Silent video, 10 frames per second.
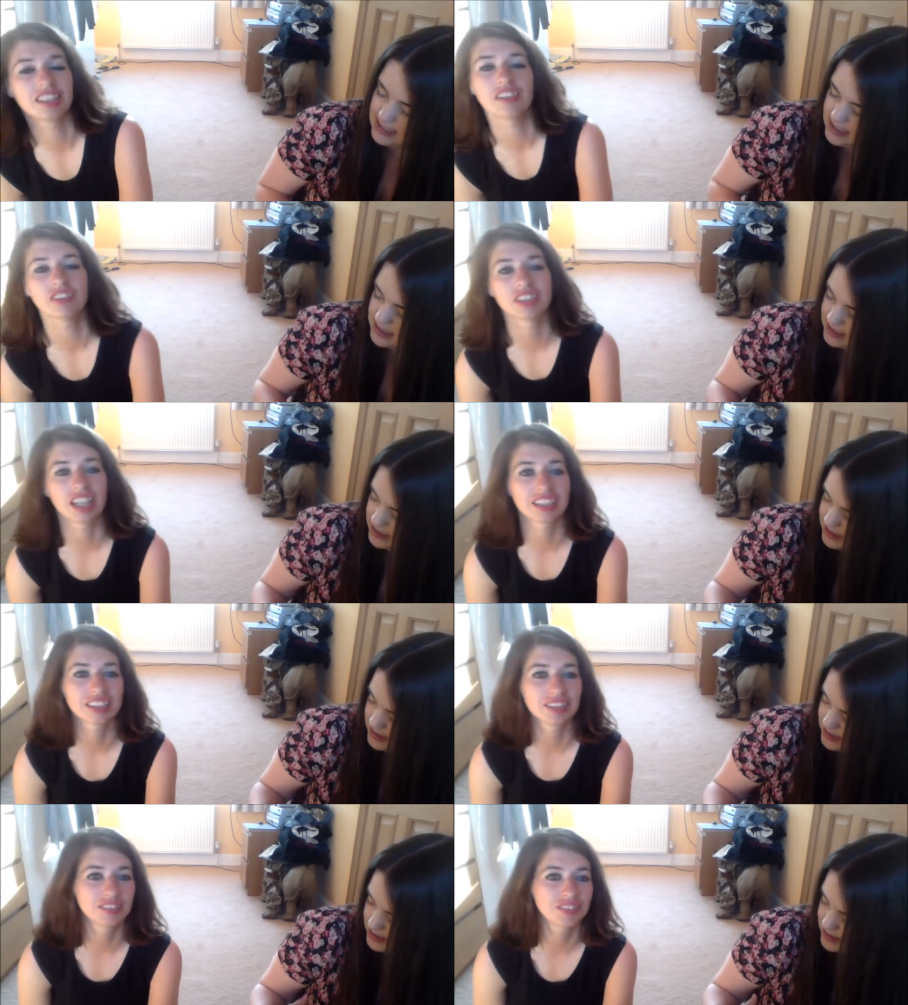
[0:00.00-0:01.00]
Speaker 1: a Divas tag
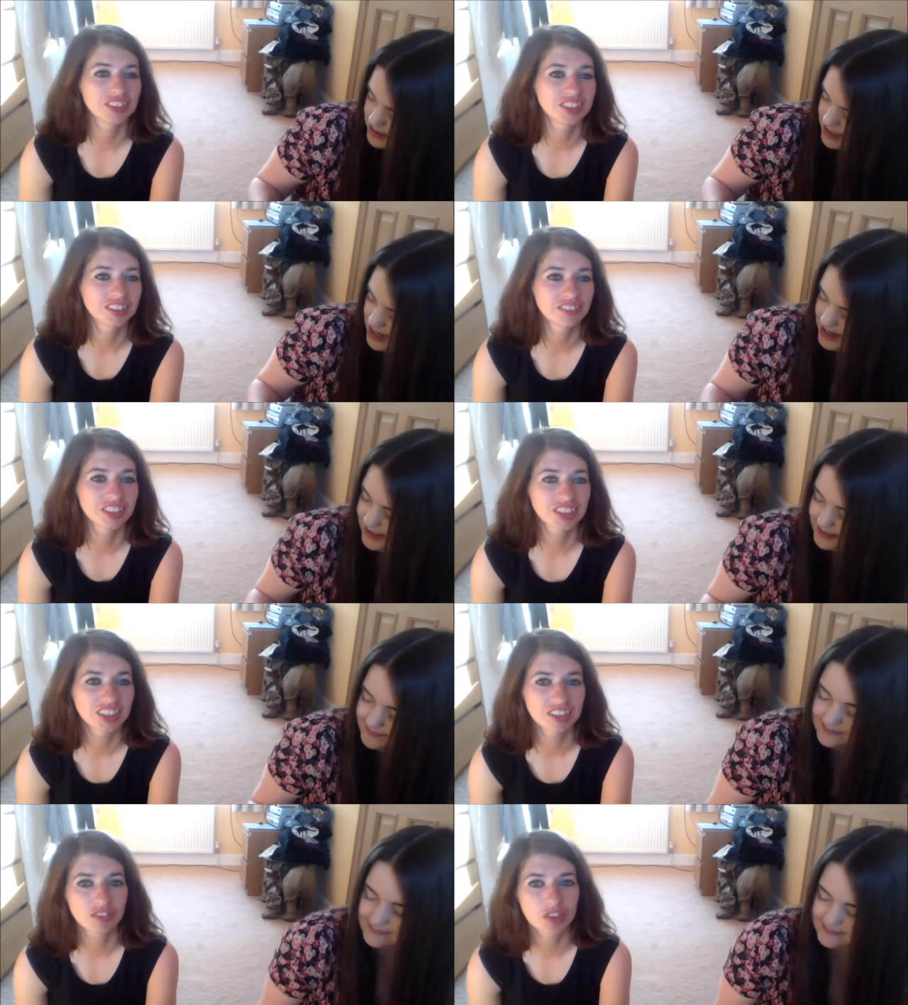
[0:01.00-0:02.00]
team division. Yeah.
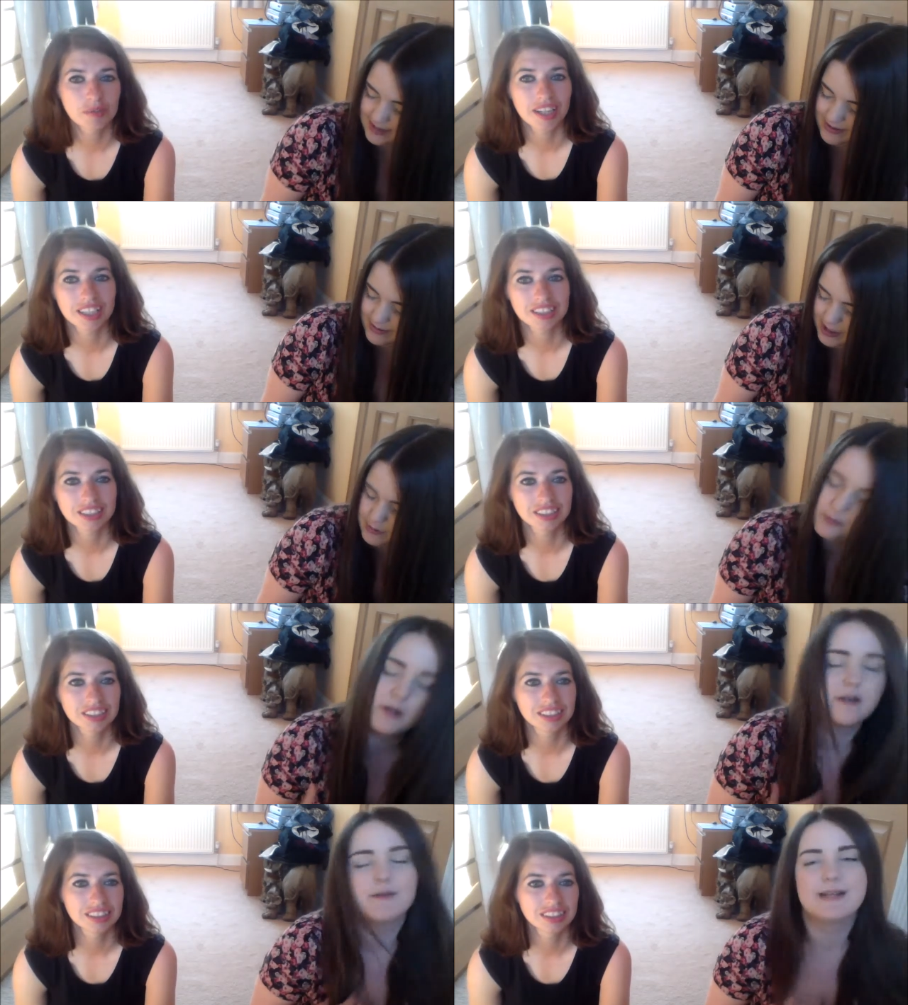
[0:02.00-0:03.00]
It's very much. Which is
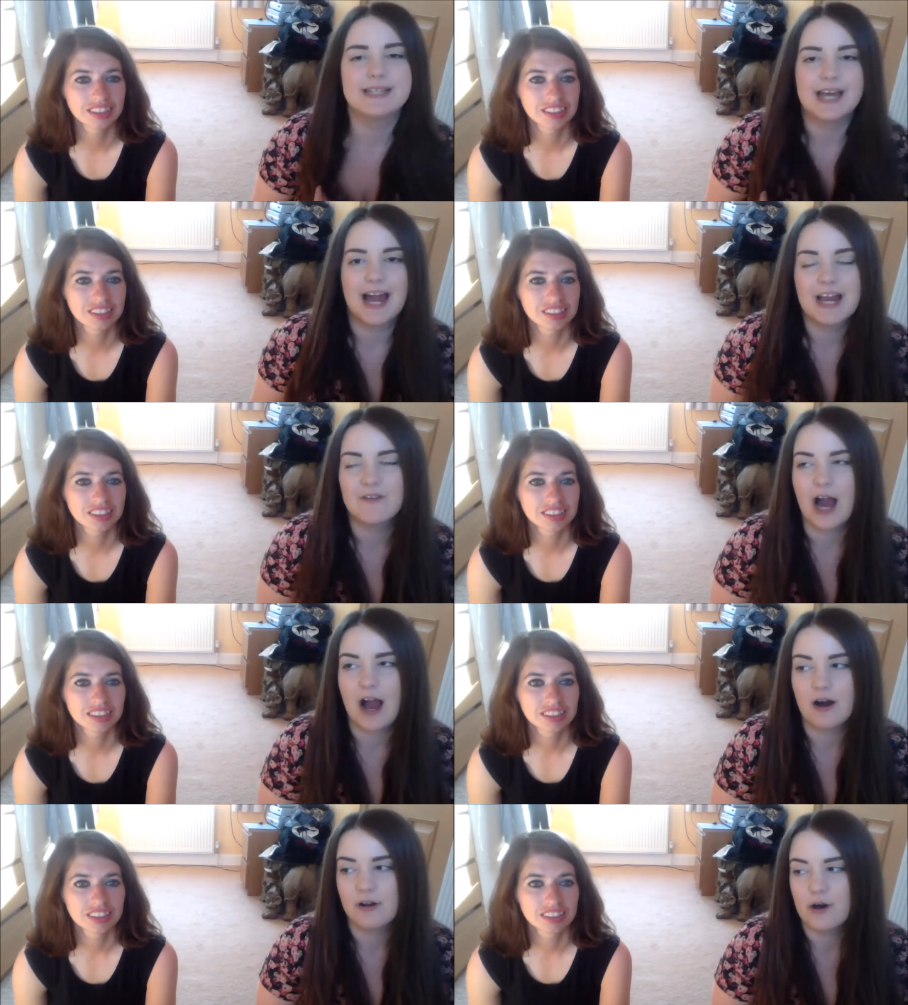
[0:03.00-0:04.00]
what we've been saying for
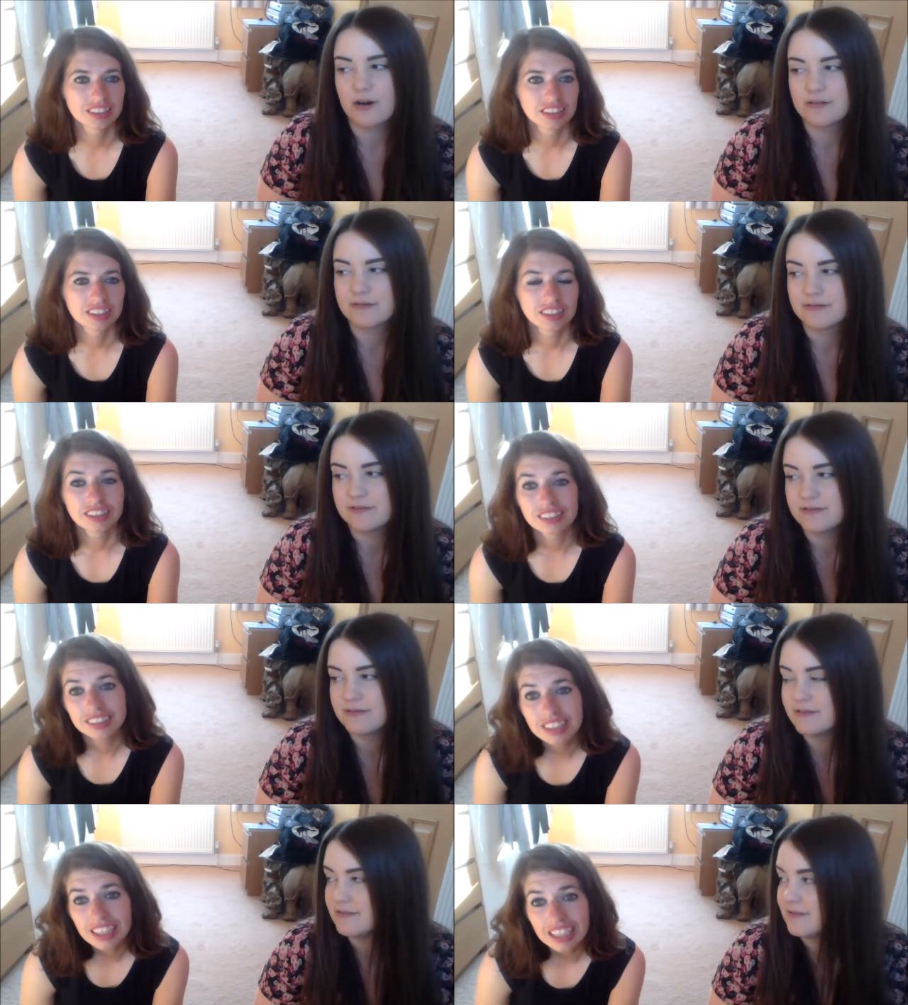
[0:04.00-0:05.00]
how long?
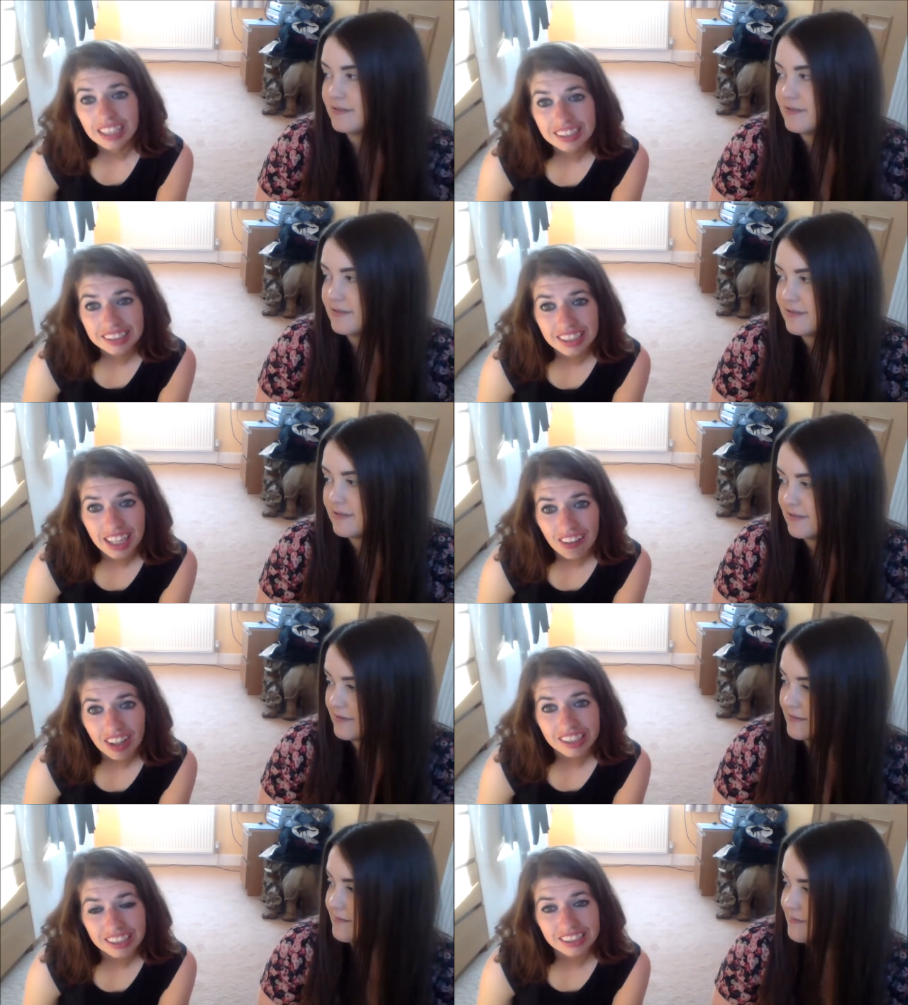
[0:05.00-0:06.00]
Speaker 2: See, they, they steal our
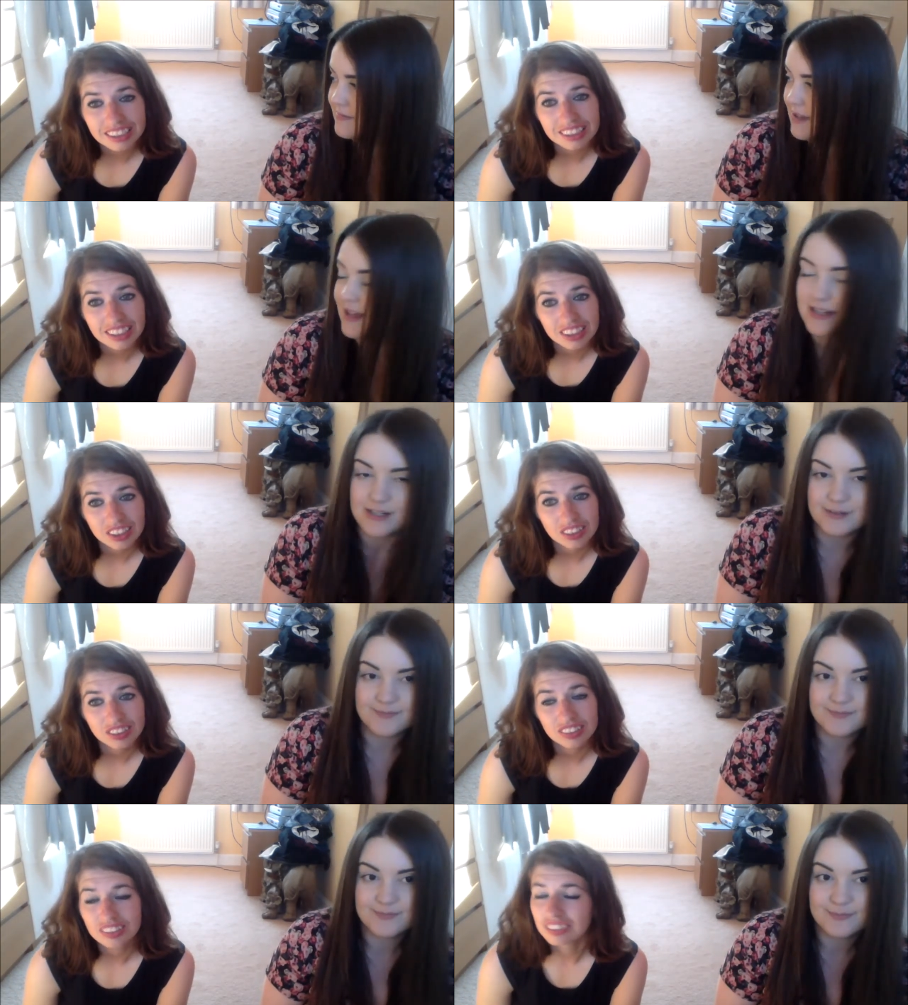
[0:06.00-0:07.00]
ideas.
Speaker 1: They, they do. do.
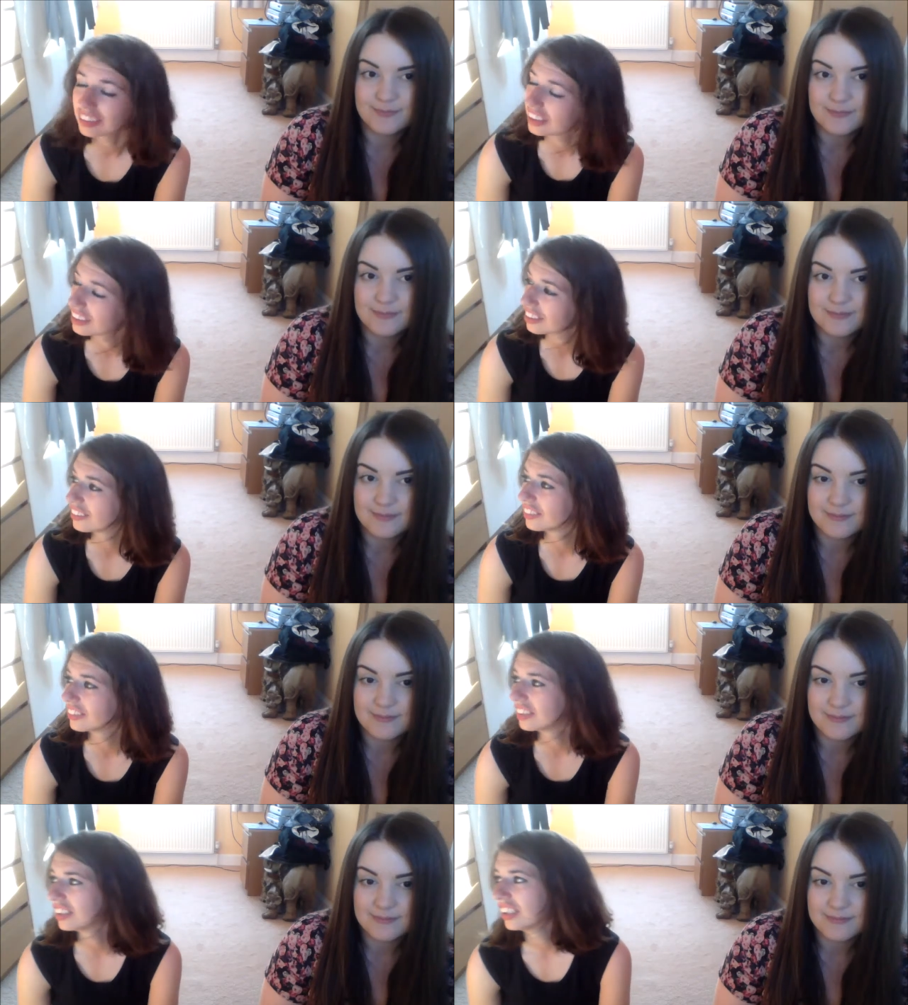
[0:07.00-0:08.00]
Speaker 2: They do.
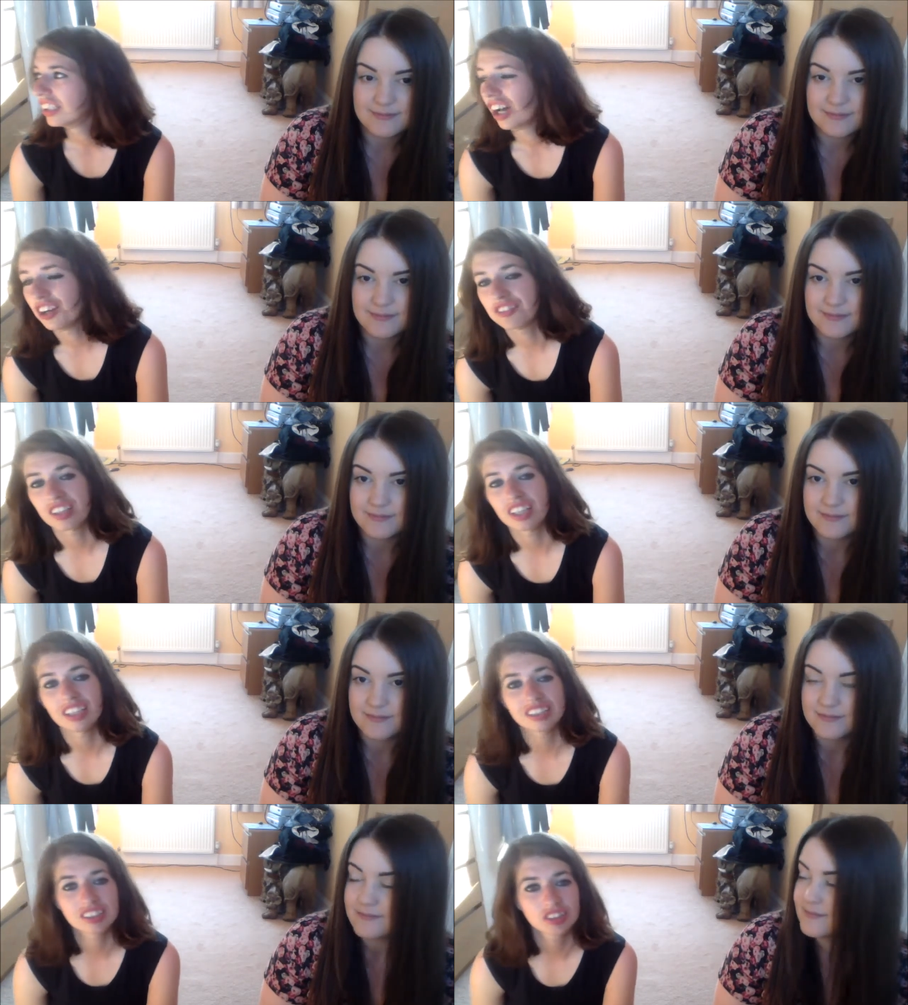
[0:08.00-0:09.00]
Hopefully
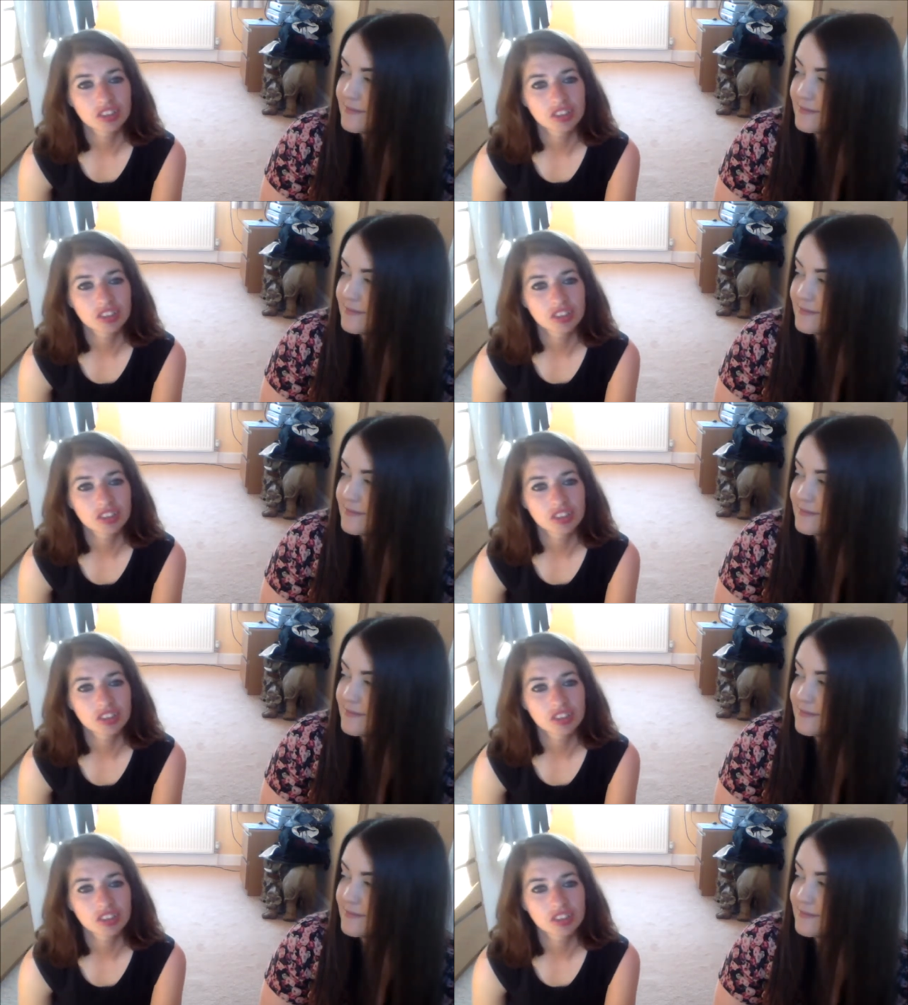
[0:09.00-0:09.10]
it's a